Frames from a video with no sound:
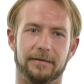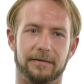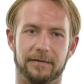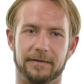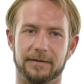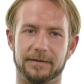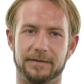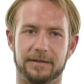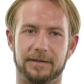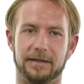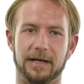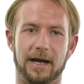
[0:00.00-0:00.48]

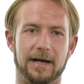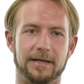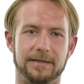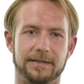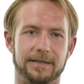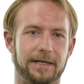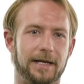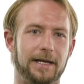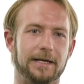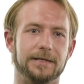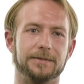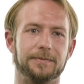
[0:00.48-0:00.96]
This God's
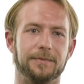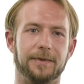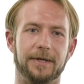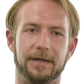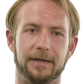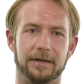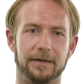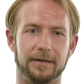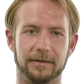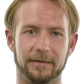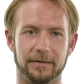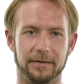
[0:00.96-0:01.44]
against
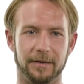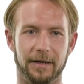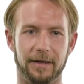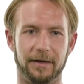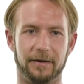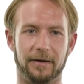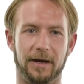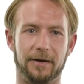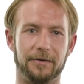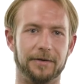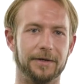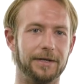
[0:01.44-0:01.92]
me.
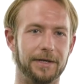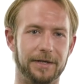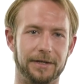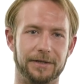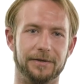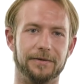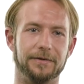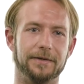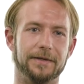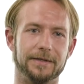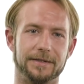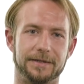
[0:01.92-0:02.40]
Like, how could He
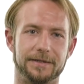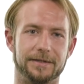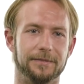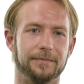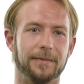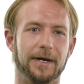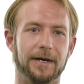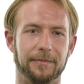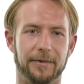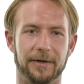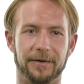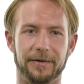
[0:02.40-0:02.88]
do this to
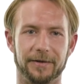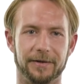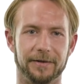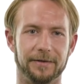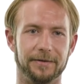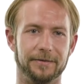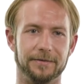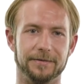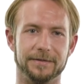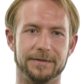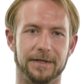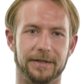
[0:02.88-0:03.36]
my mother,
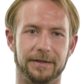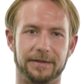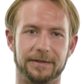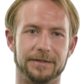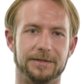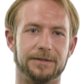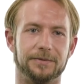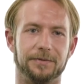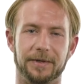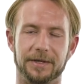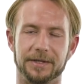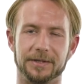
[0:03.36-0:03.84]
who's like the
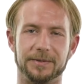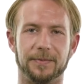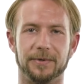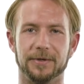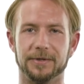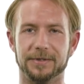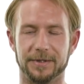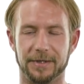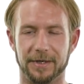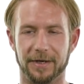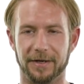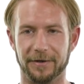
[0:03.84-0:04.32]
sweetest
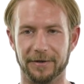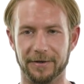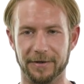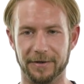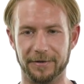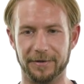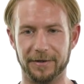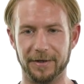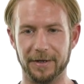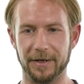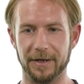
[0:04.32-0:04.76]
person on earth?